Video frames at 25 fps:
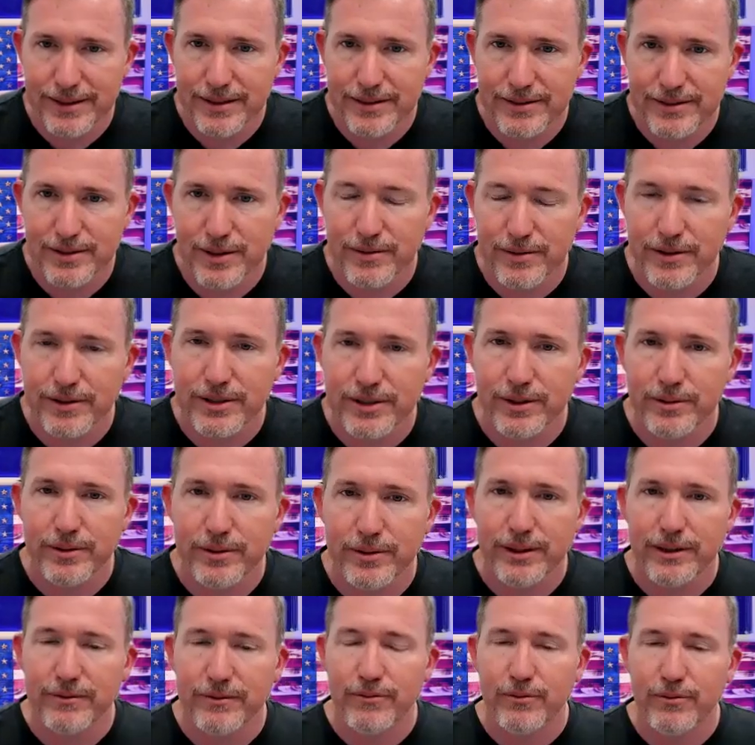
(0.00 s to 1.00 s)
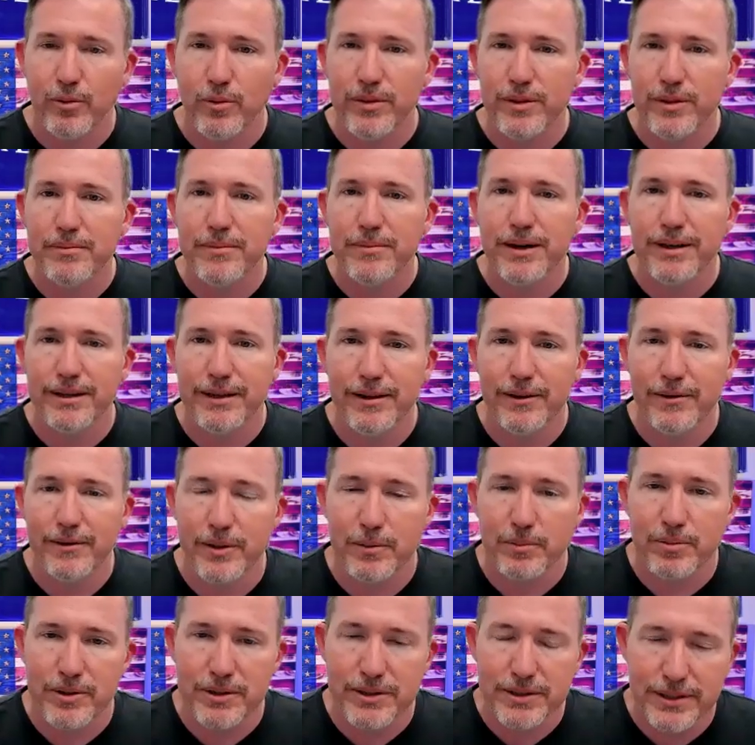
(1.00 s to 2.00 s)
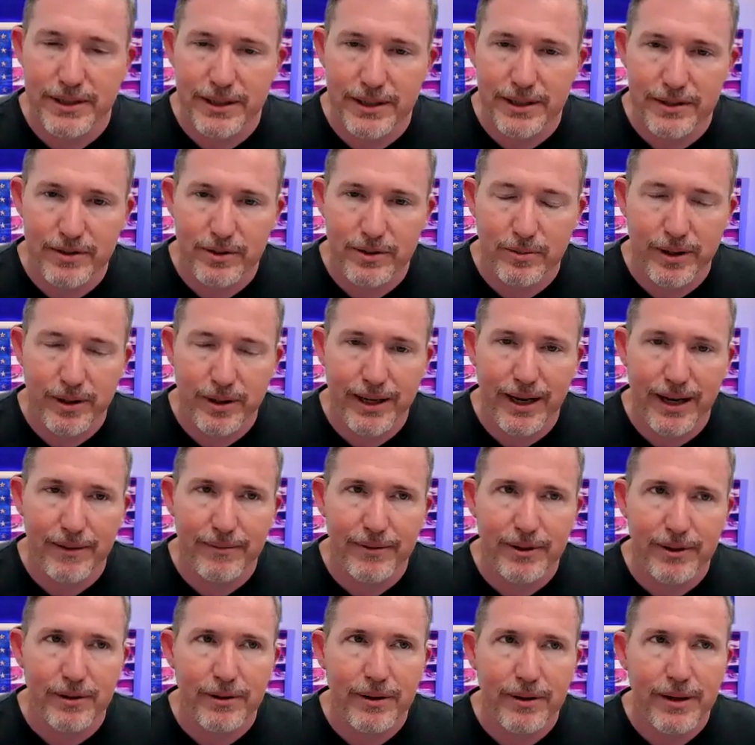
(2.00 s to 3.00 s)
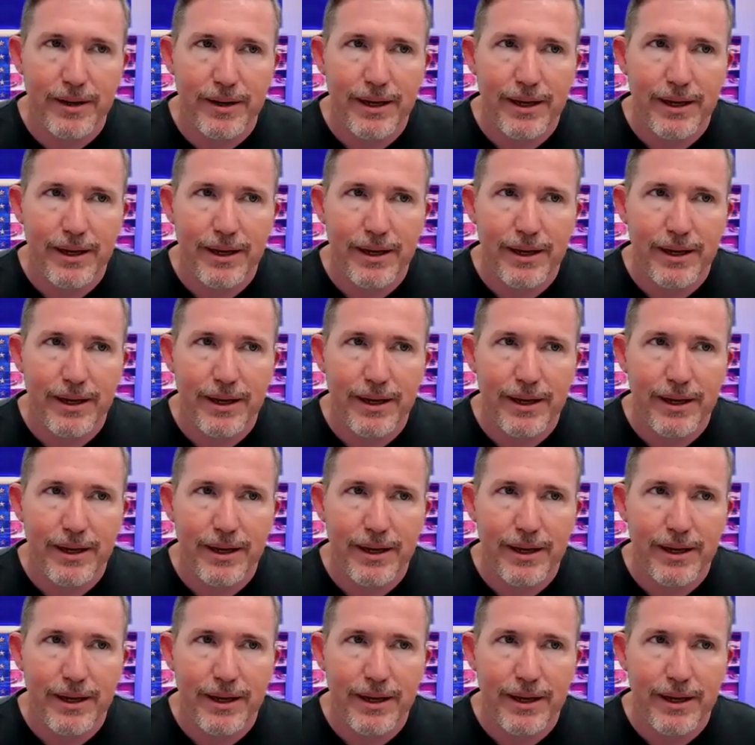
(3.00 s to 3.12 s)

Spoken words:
So they're doing it for the money or the prestige or what have you.